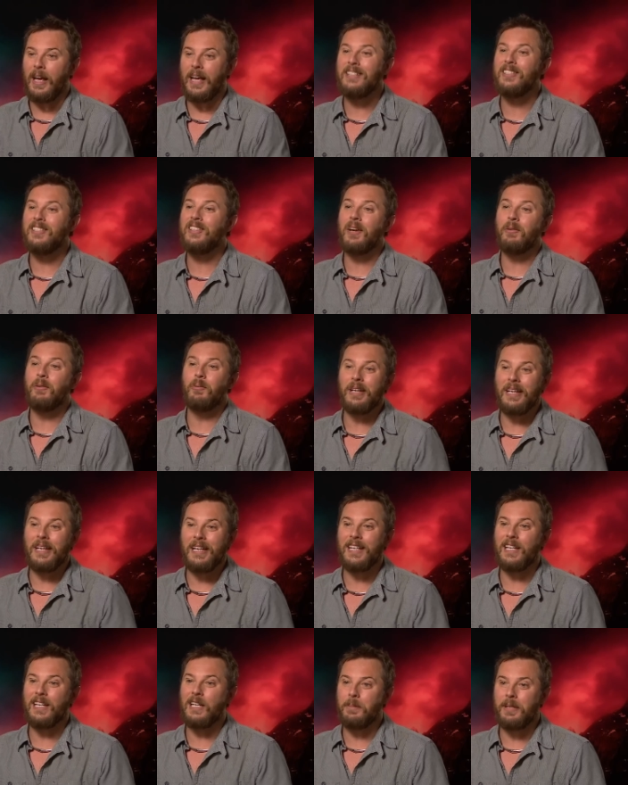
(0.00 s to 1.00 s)
is there
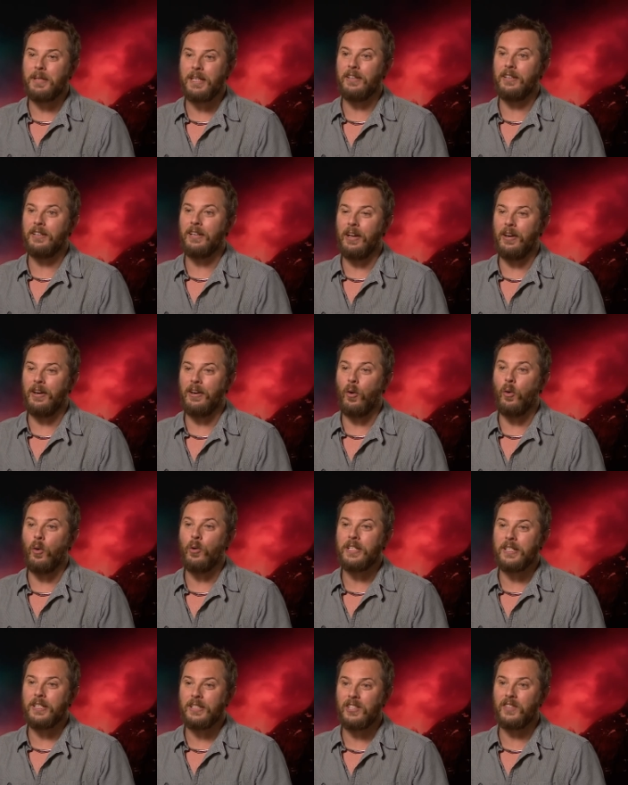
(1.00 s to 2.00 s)
really going to be an
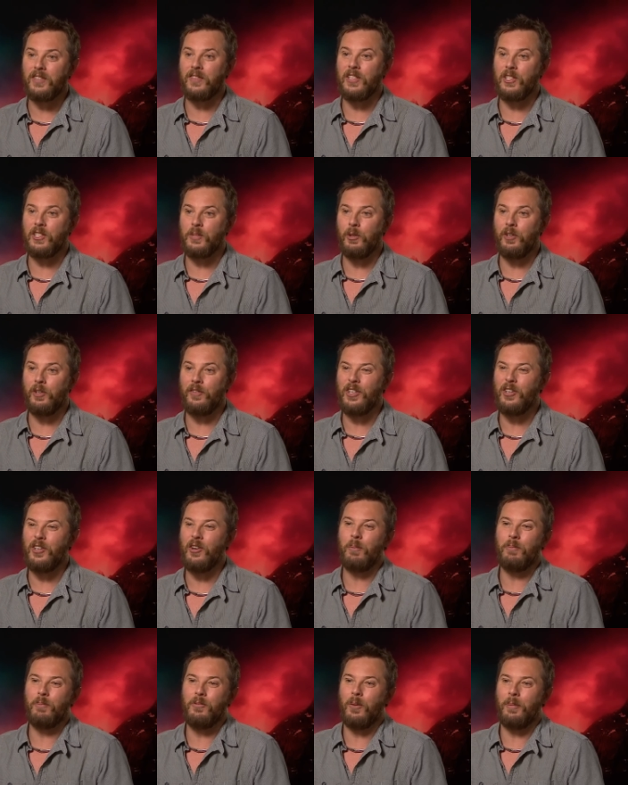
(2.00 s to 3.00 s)
audience for this movie?
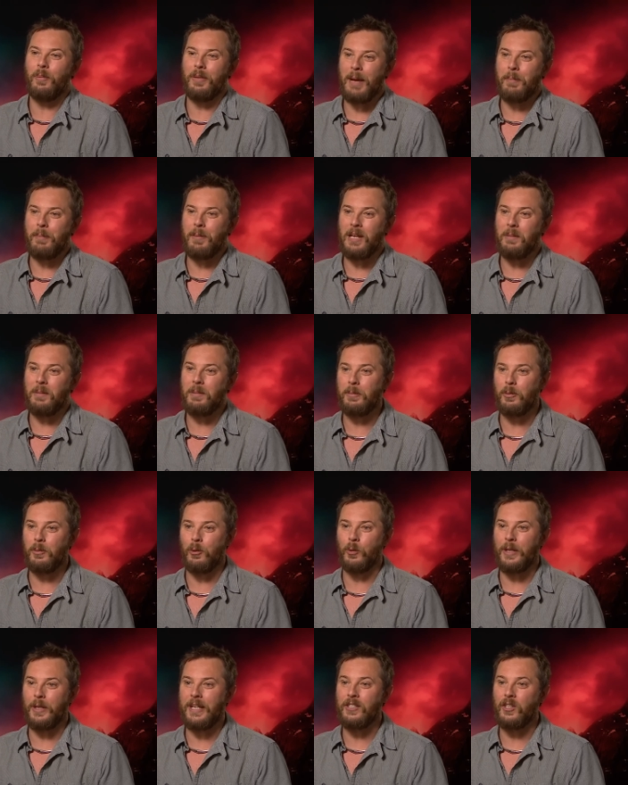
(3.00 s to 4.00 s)
Not that many people
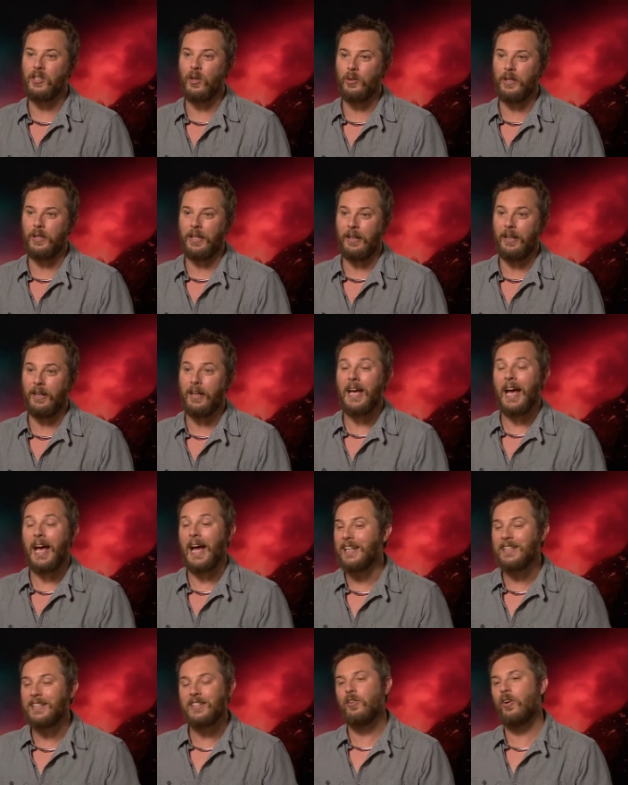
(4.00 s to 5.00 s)
read Tolkien.
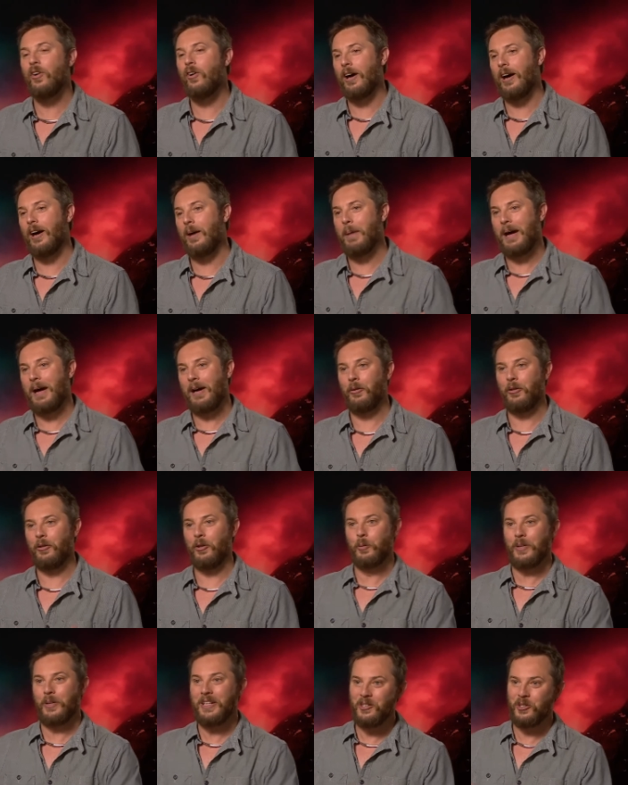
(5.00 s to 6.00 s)
And it's not about
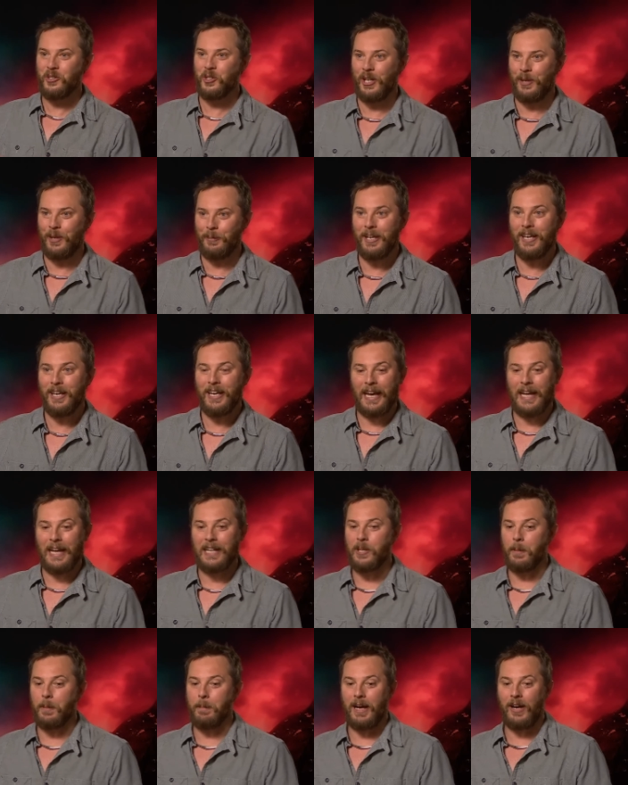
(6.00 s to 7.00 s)
the readership.
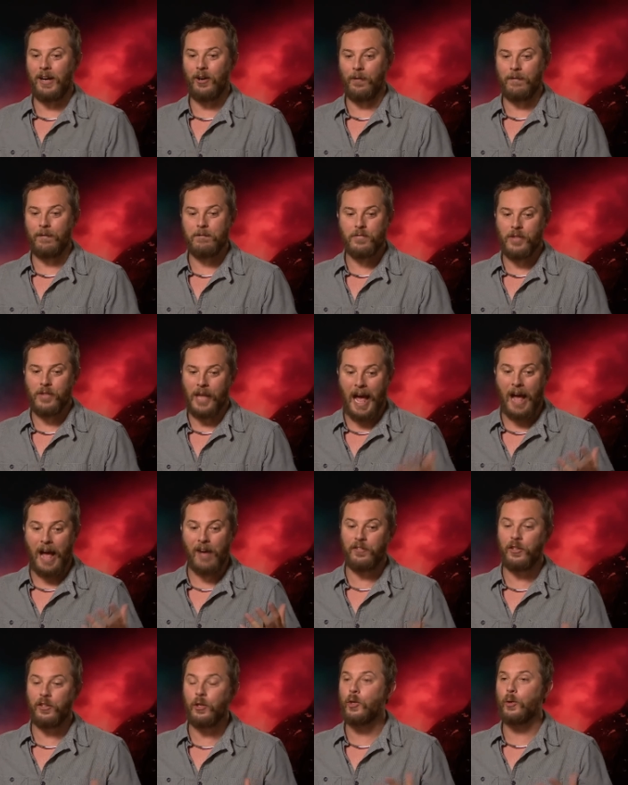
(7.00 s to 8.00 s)
It's about,
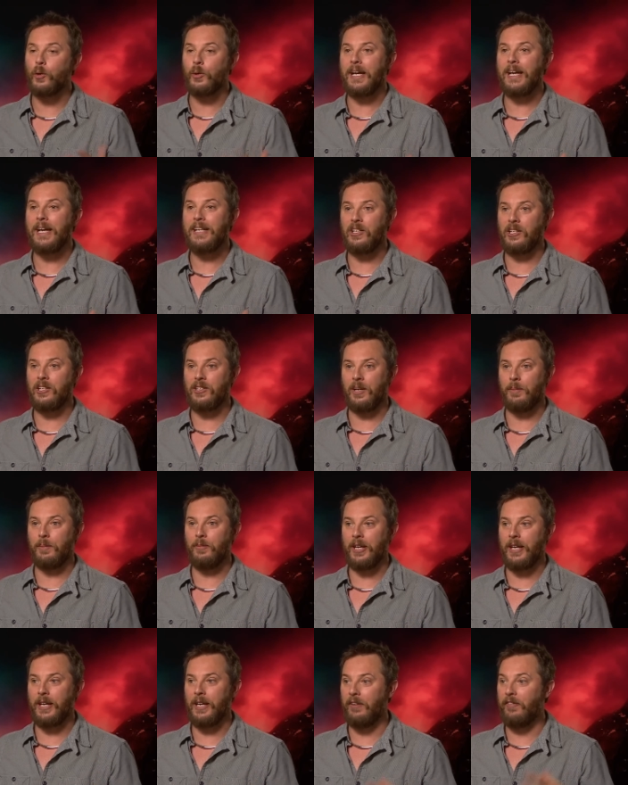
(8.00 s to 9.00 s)
have you created
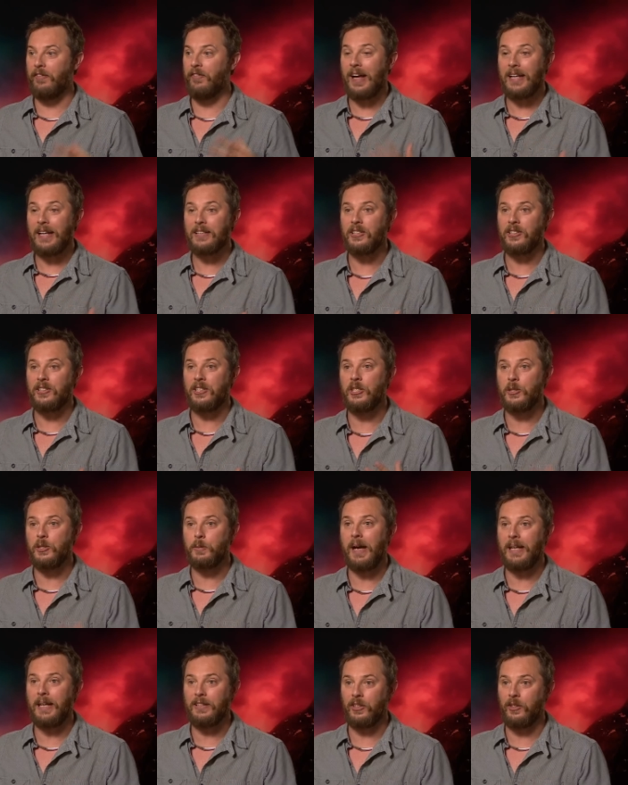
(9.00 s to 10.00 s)
something, a fantasy
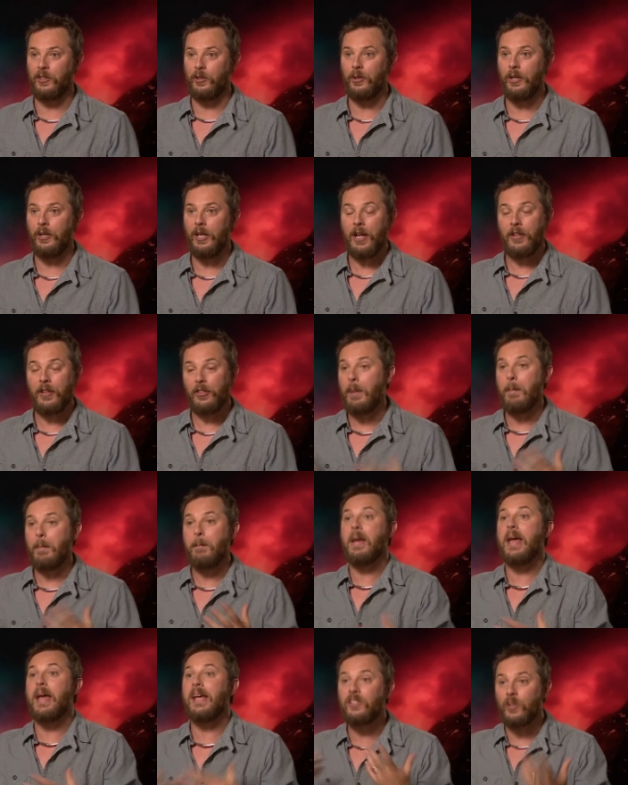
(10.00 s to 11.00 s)
spectacle that
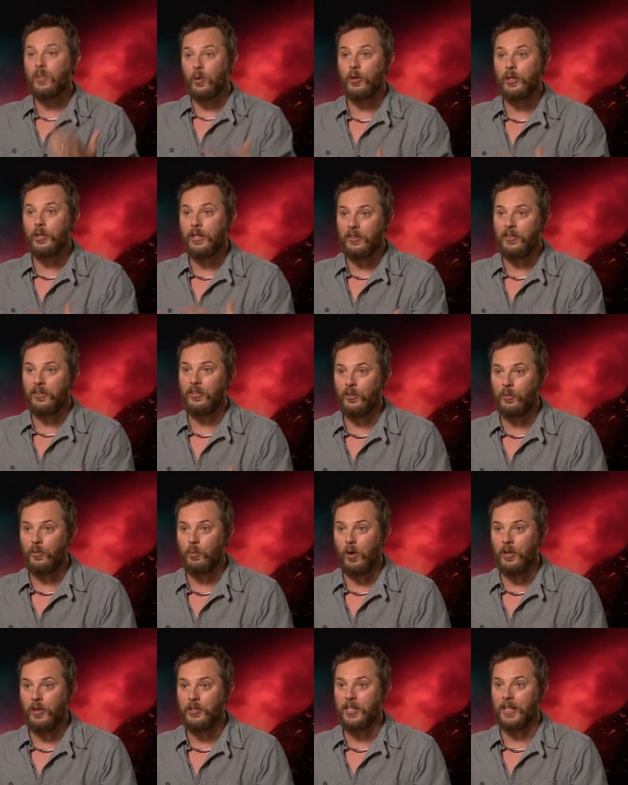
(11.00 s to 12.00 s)
makes audiences
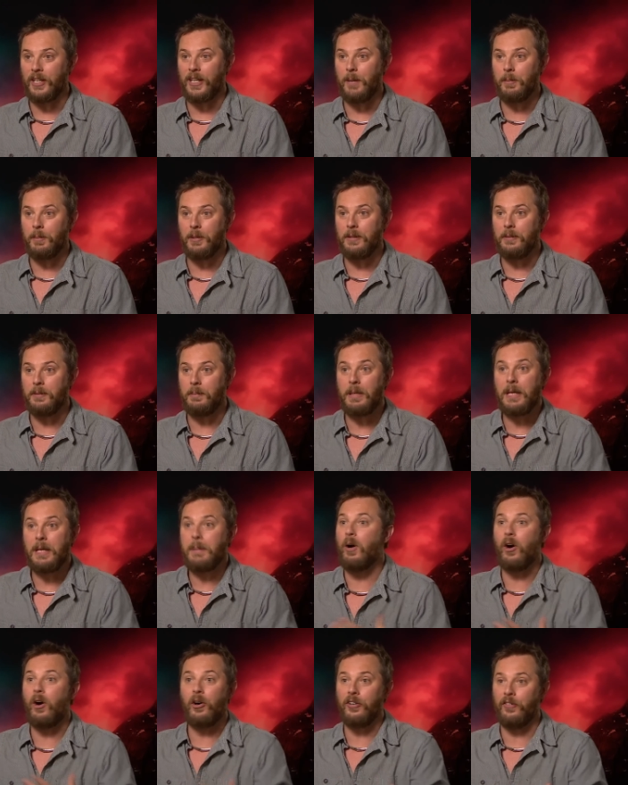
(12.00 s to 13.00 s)
want to come and be
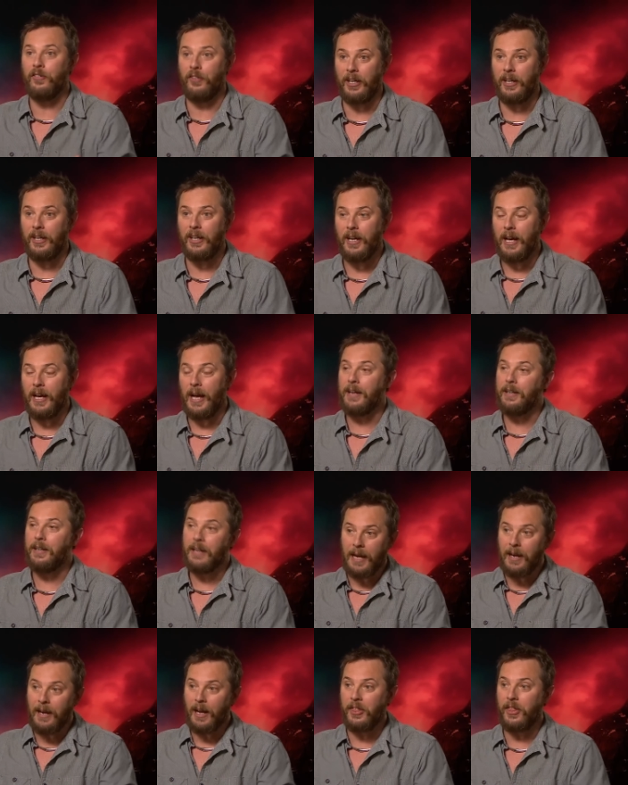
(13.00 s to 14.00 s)
part of it? And
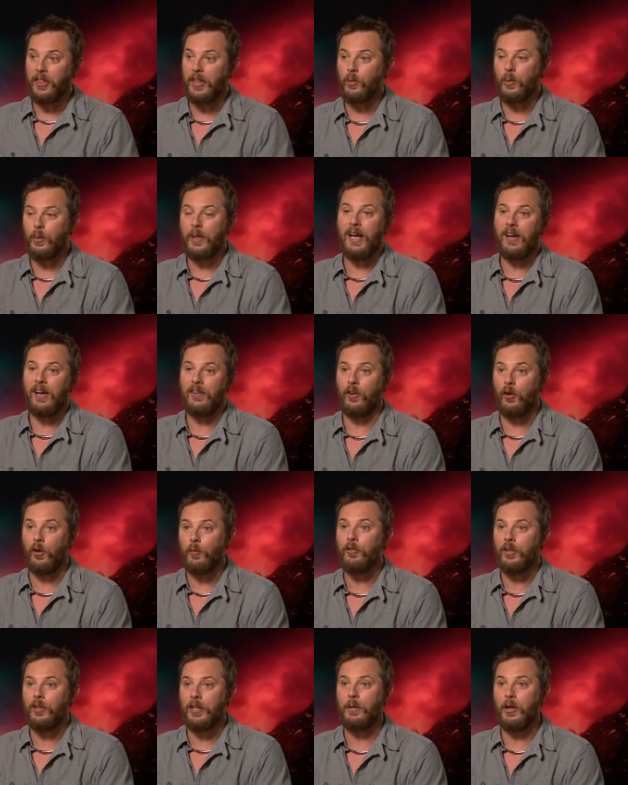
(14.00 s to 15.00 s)
I think we have.
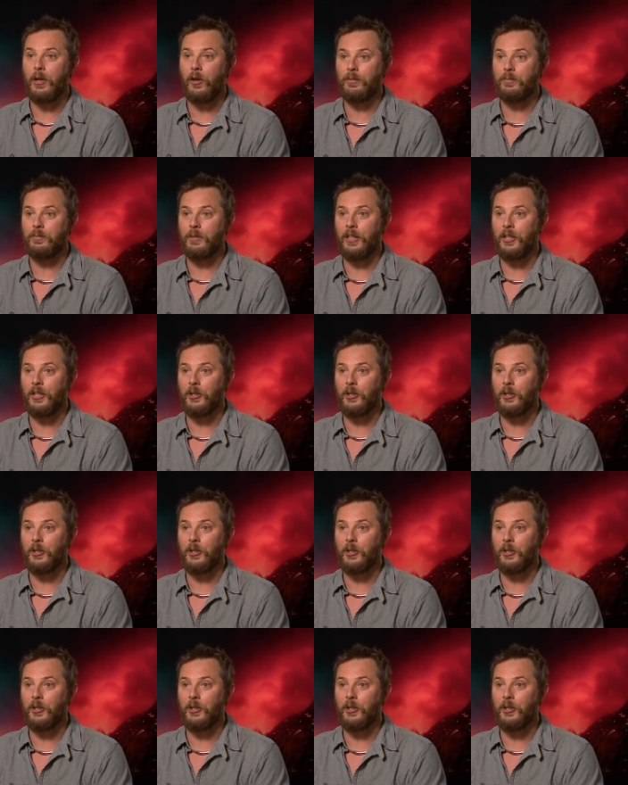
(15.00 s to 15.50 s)
Hopefully they'll